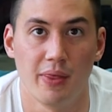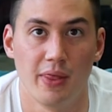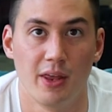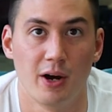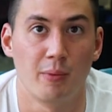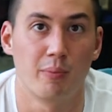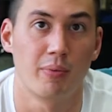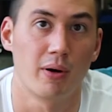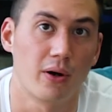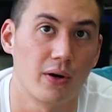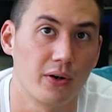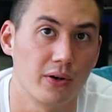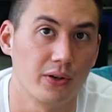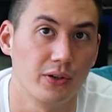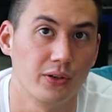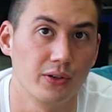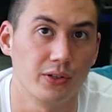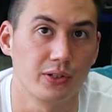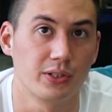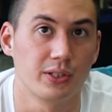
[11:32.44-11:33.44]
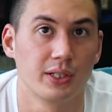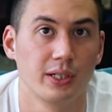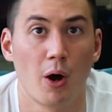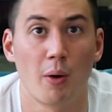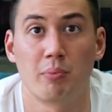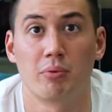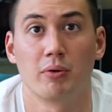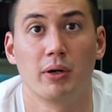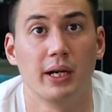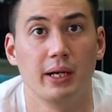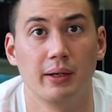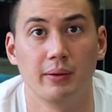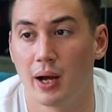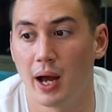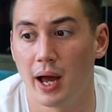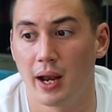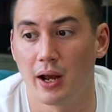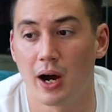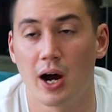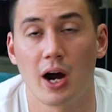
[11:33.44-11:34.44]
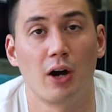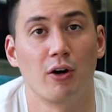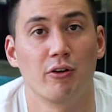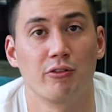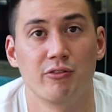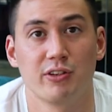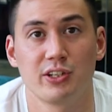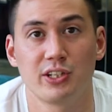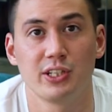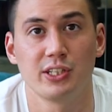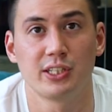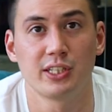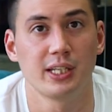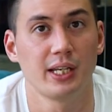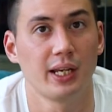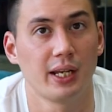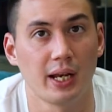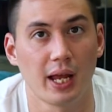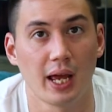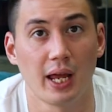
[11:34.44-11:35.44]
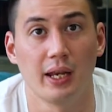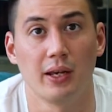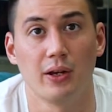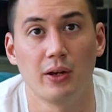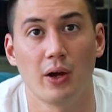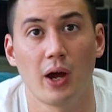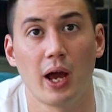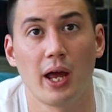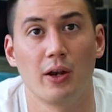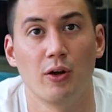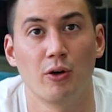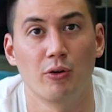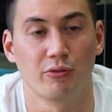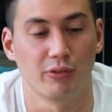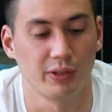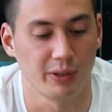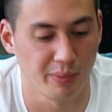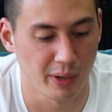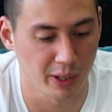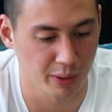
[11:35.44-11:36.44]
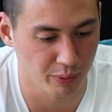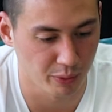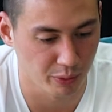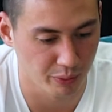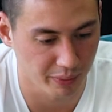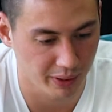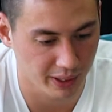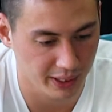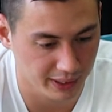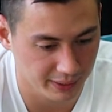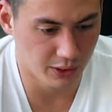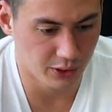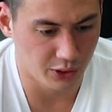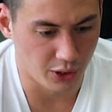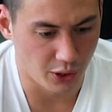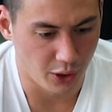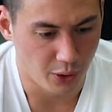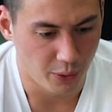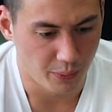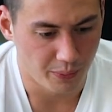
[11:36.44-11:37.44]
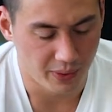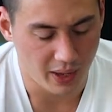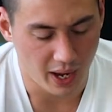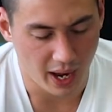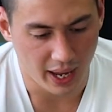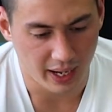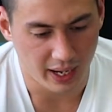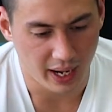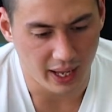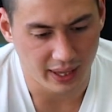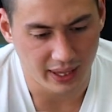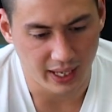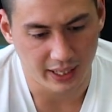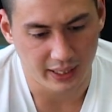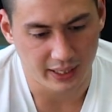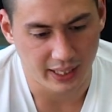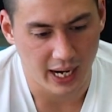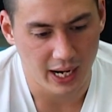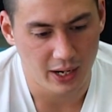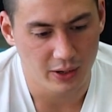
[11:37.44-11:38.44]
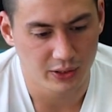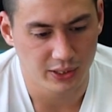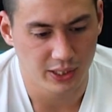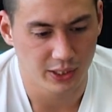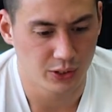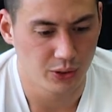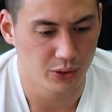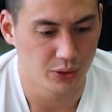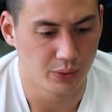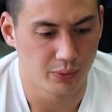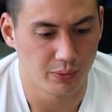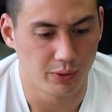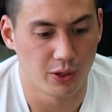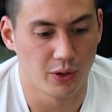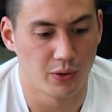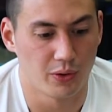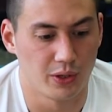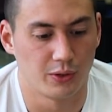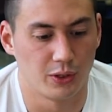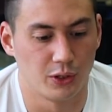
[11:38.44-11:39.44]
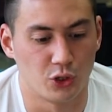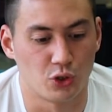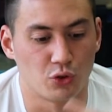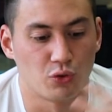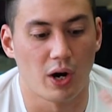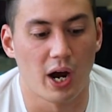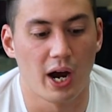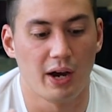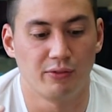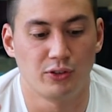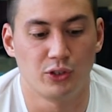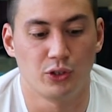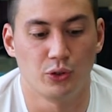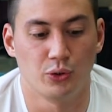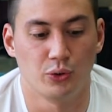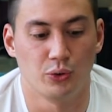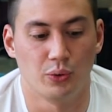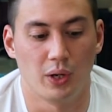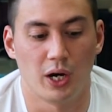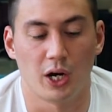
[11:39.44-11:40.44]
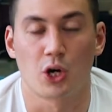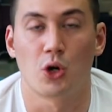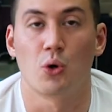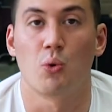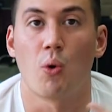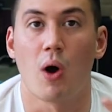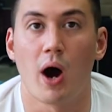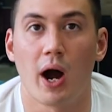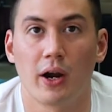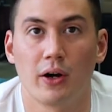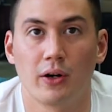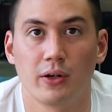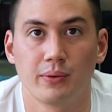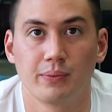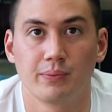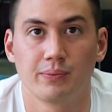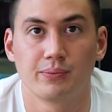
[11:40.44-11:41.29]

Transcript: their partners operate at a higher efficiency and hopefully make more money. So, and that caters into, the drive to acquire.